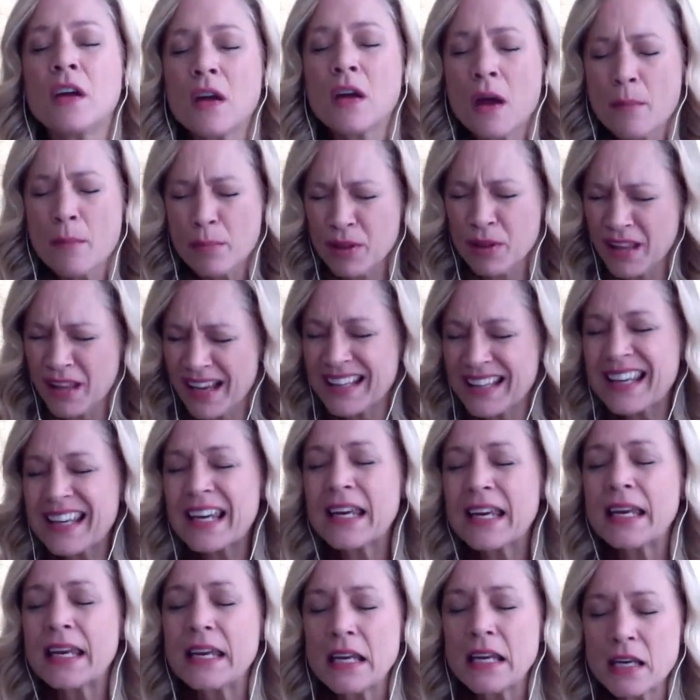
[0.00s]

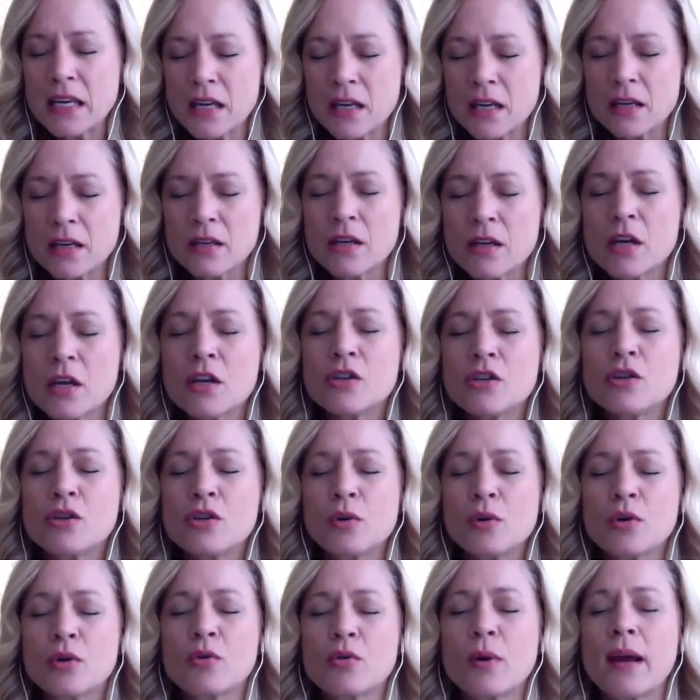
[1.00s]
plugging in to
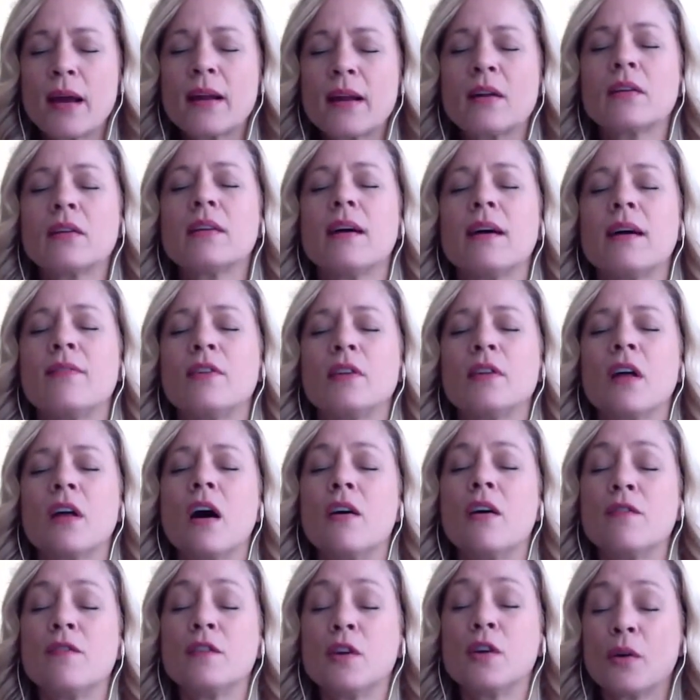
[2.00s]
a greater level
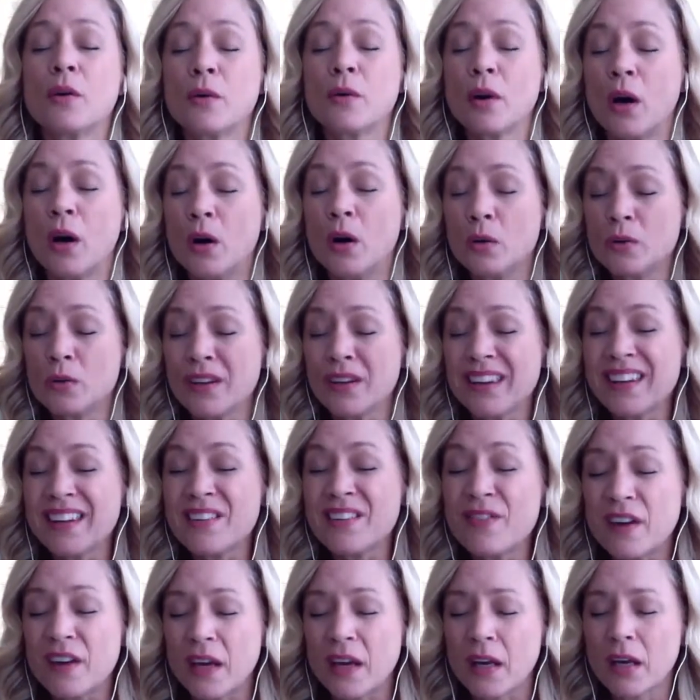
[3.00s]
of your own
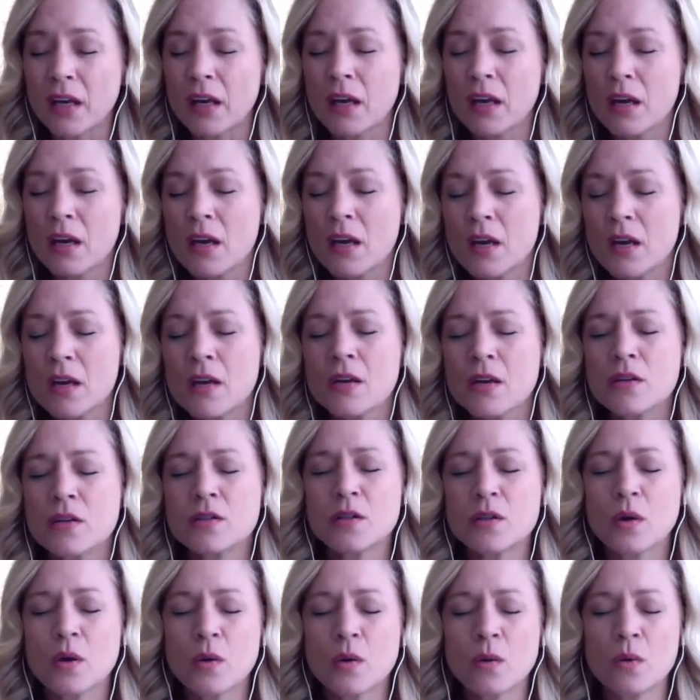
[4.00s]
living.
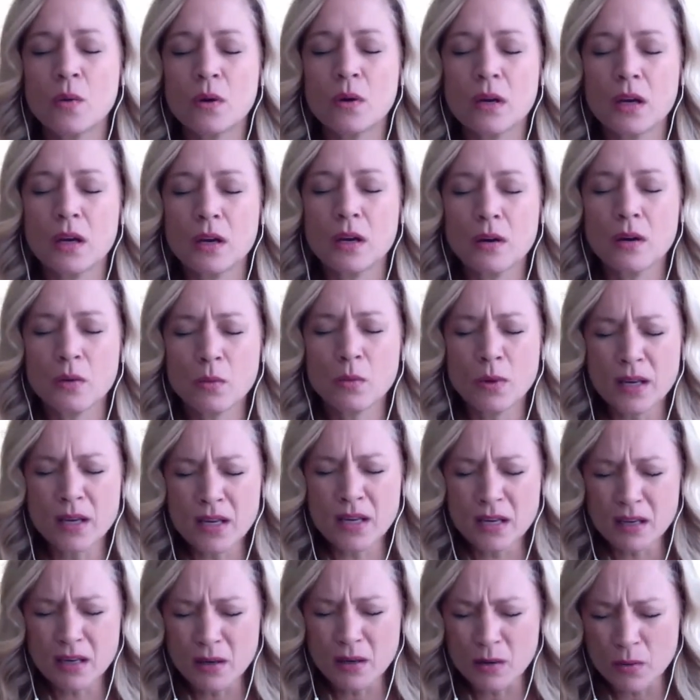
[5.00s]
So
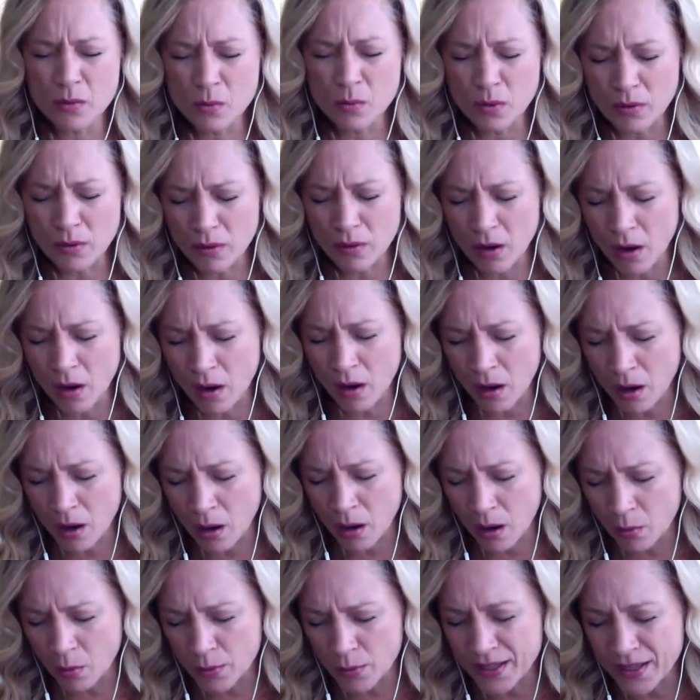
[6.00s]
when our
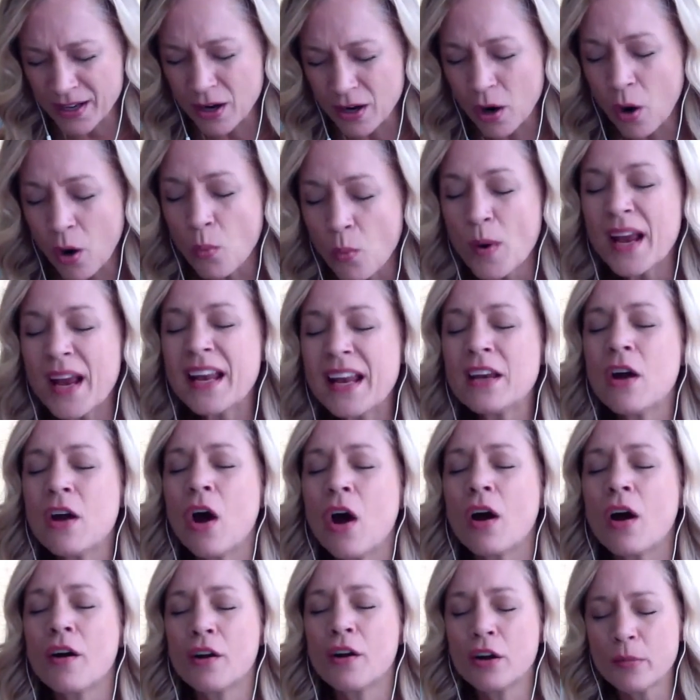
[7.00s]

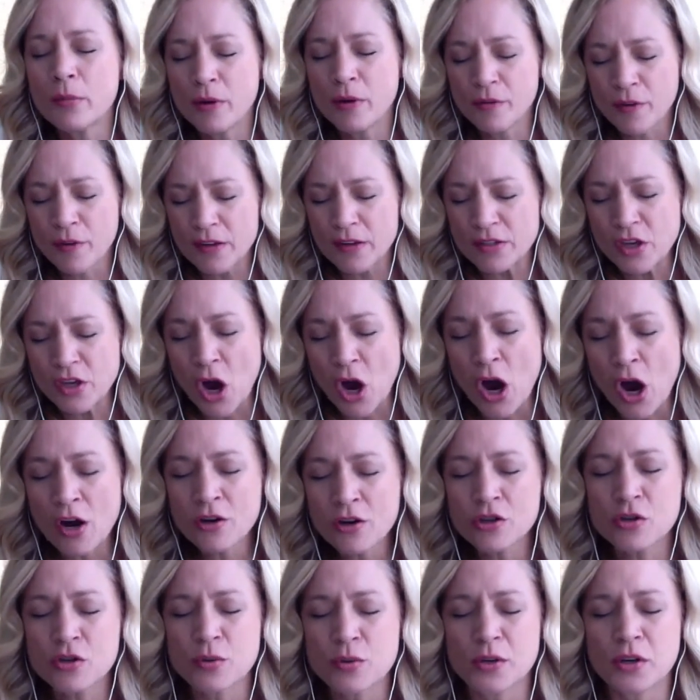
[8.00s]
human friends are
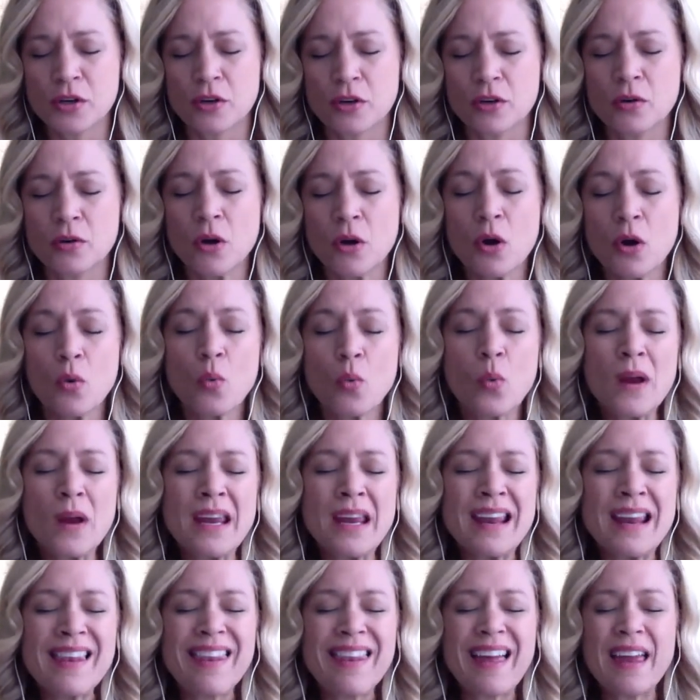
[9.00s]
triggered,
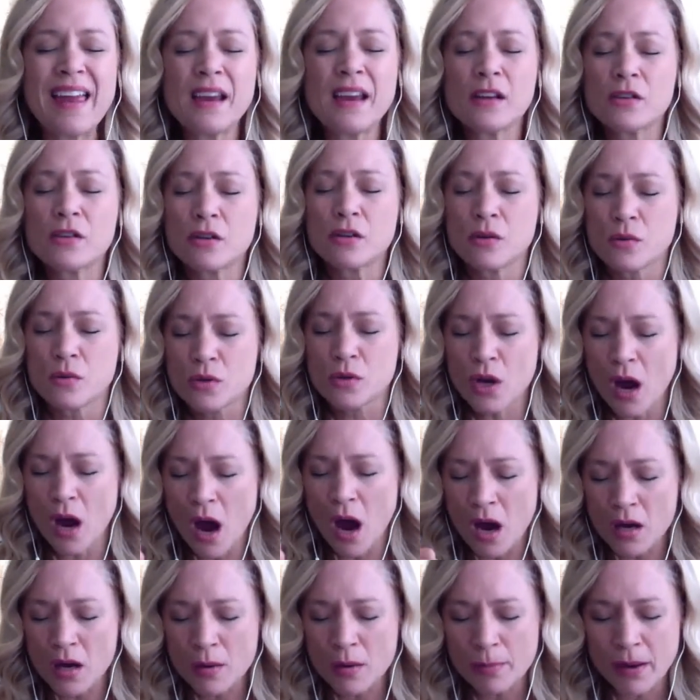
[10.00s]
we like to
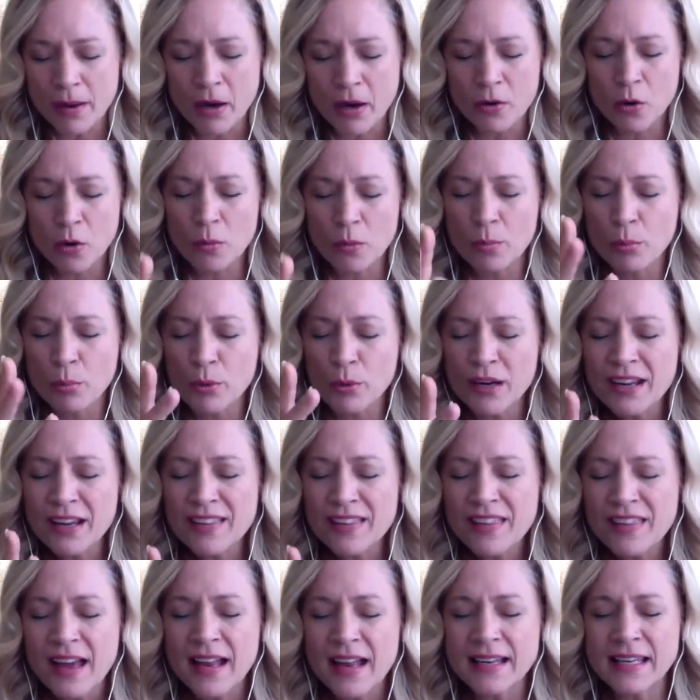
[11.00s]
talk about or bring
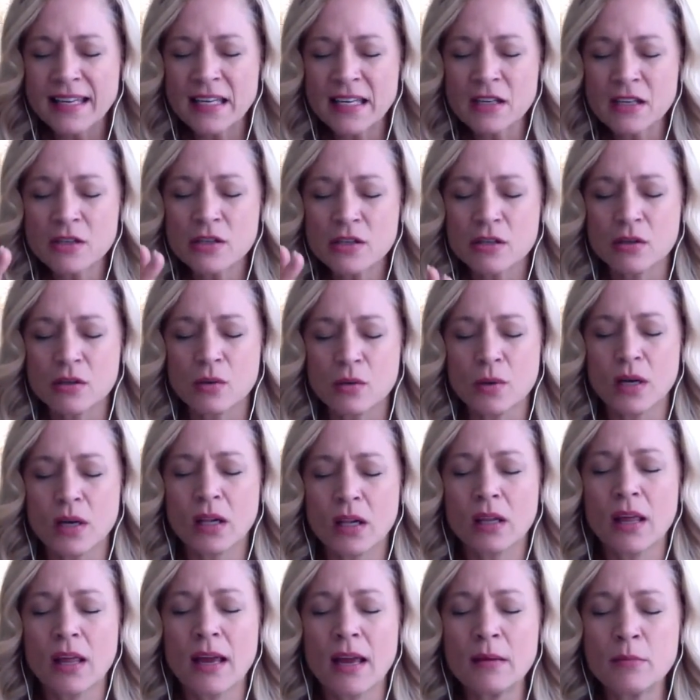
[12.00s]
that into an
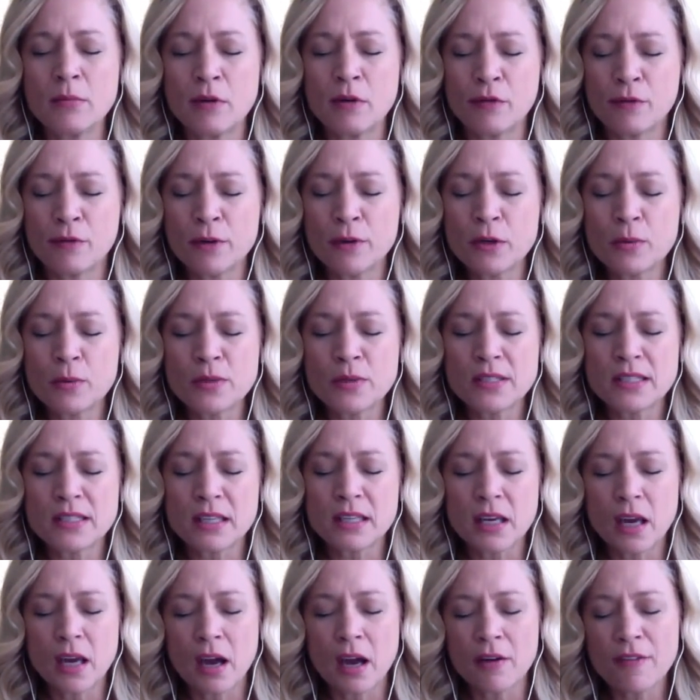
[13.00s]
alignment
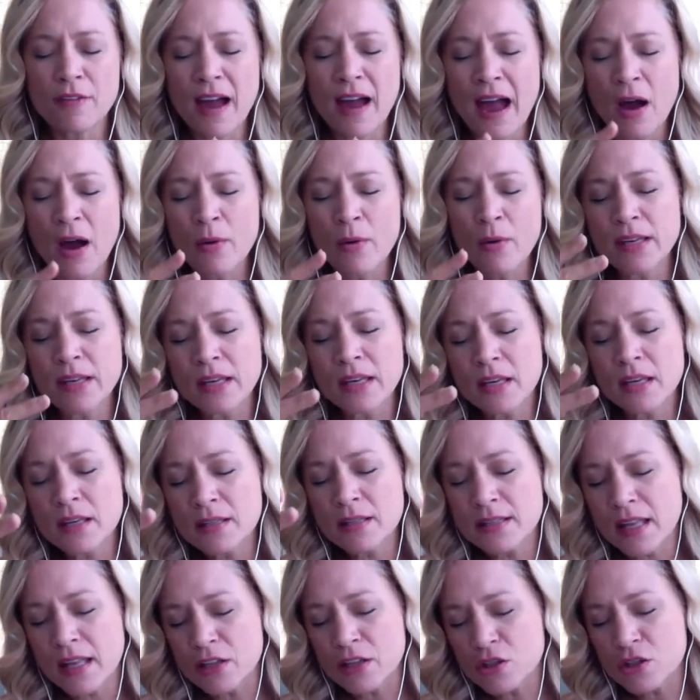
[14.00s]
frequency of how it
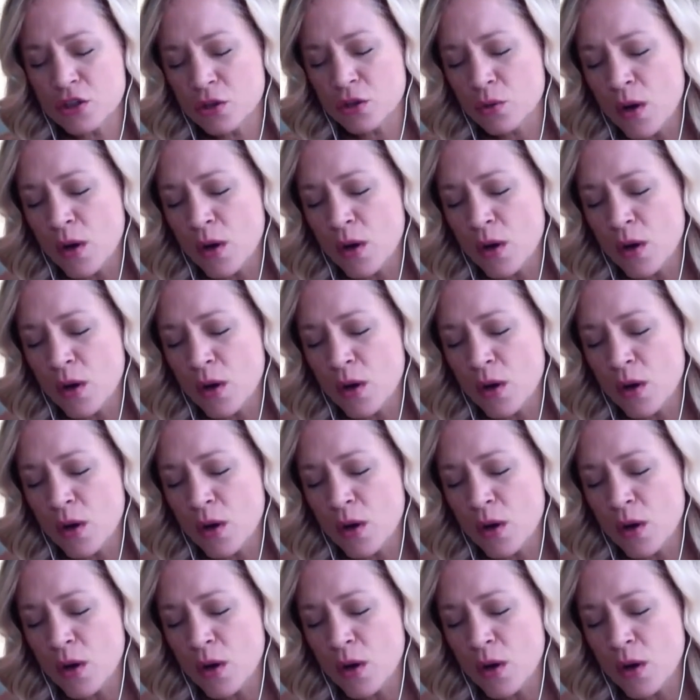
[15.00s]
is that you